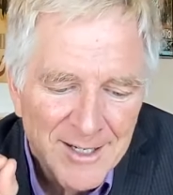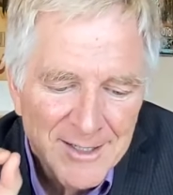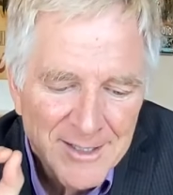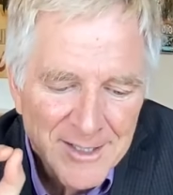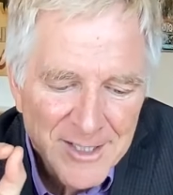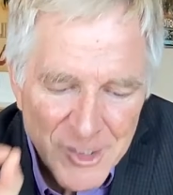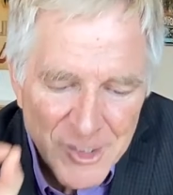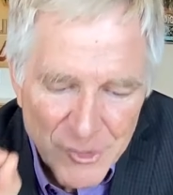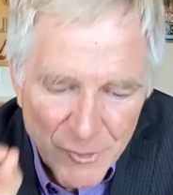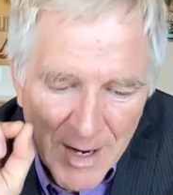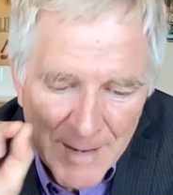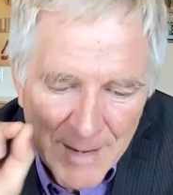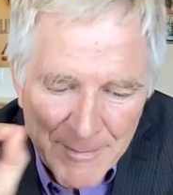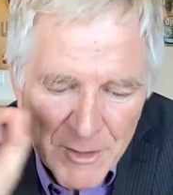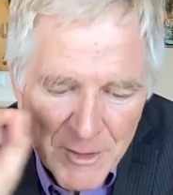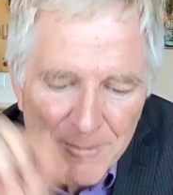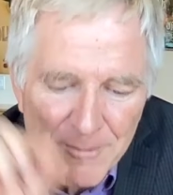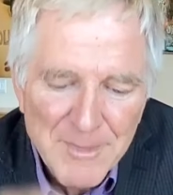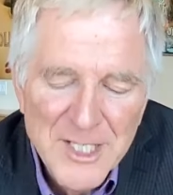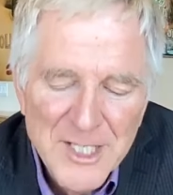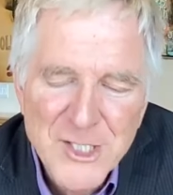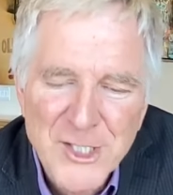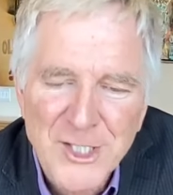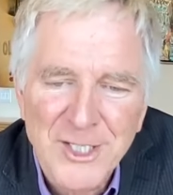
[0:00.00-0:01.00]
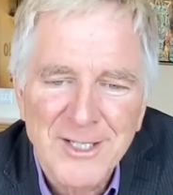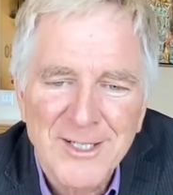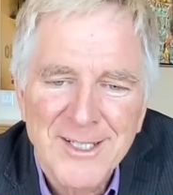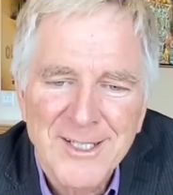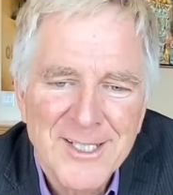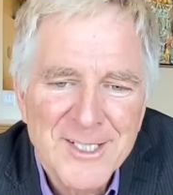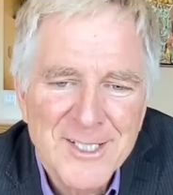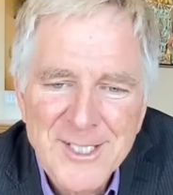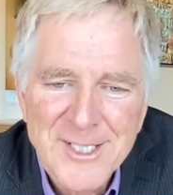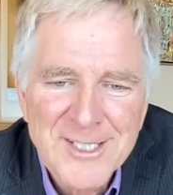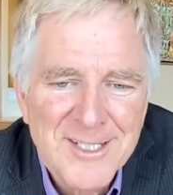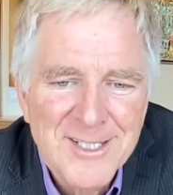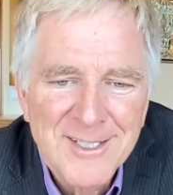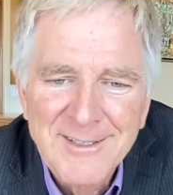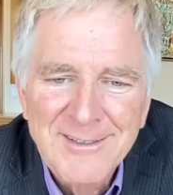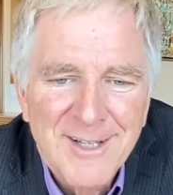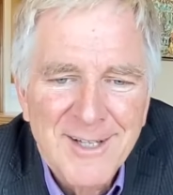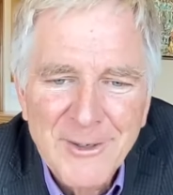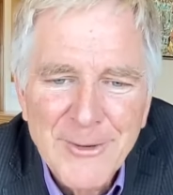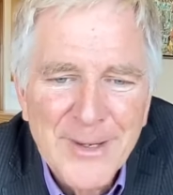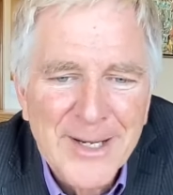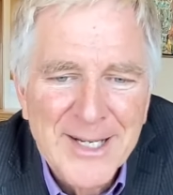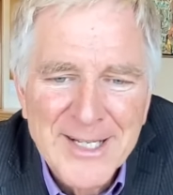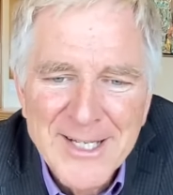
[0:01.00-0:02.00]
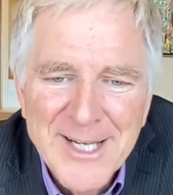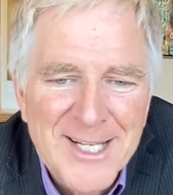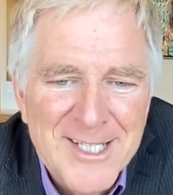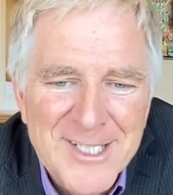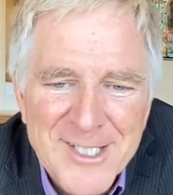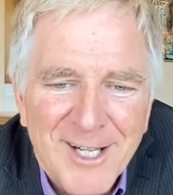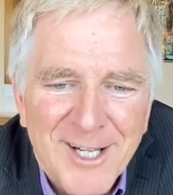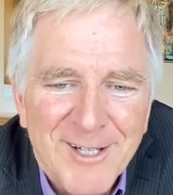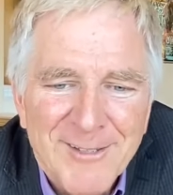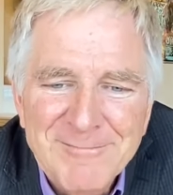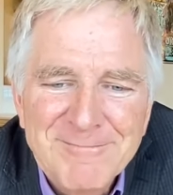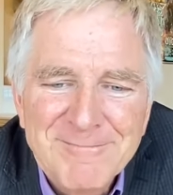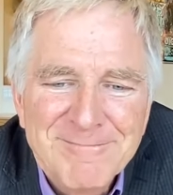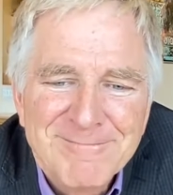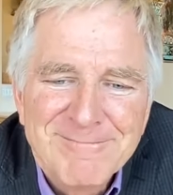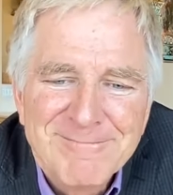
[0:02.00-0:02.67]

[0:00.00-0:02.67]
Describe your mission in just a quick nutshell.